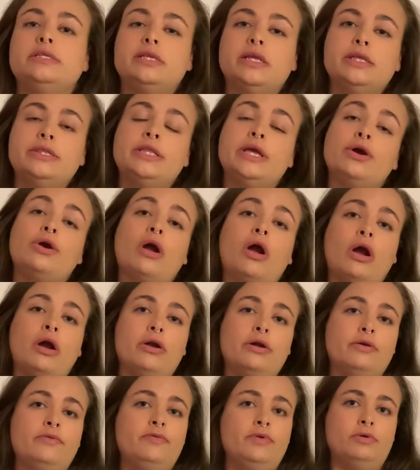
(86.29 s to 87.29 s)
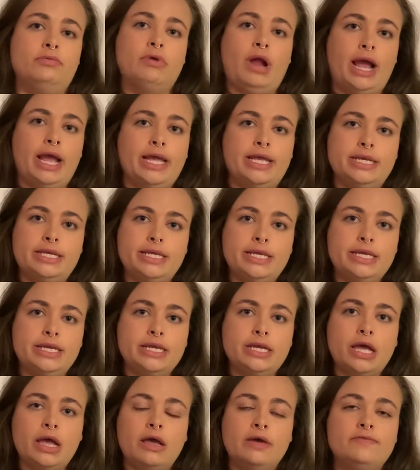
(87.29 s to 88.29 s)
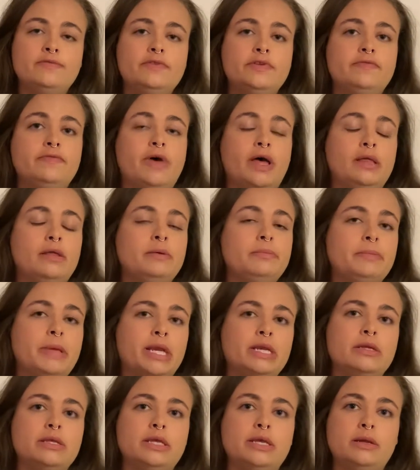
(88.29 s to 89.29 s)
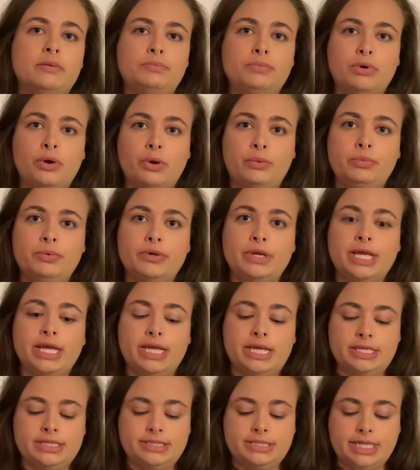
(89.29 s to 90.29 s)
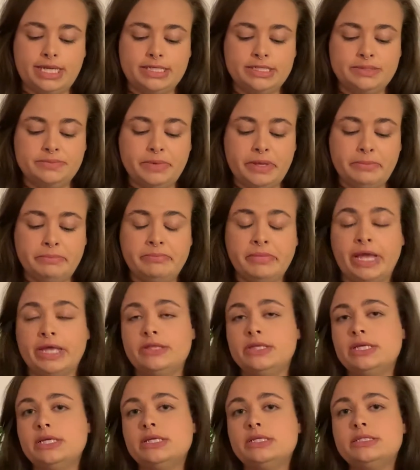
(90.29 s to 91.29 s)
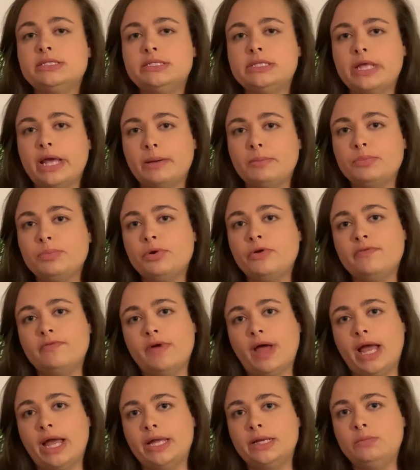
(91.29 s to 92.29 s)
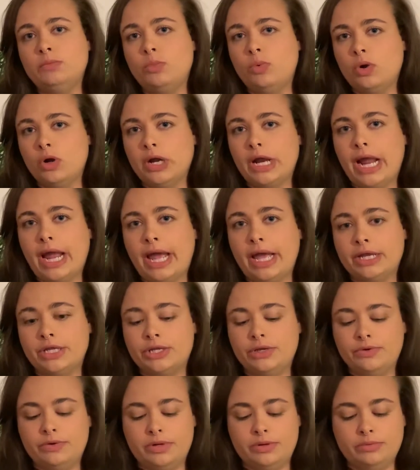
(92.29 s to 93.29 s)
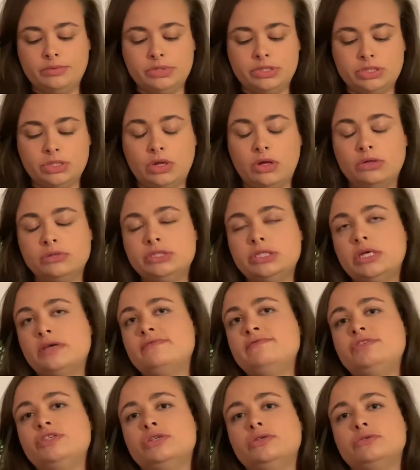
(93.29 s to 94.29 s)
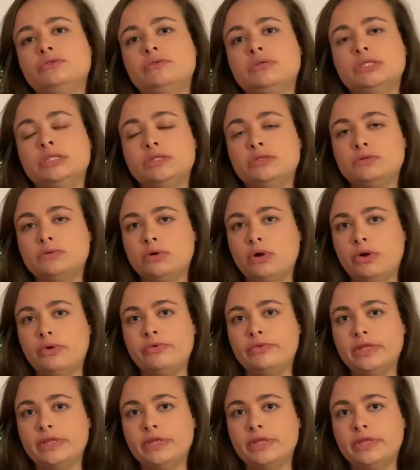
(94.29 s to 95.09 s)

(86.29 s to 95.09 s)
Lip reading: There are a variety of developmentally appropriate assessment methods that provide more accurate results of children's growth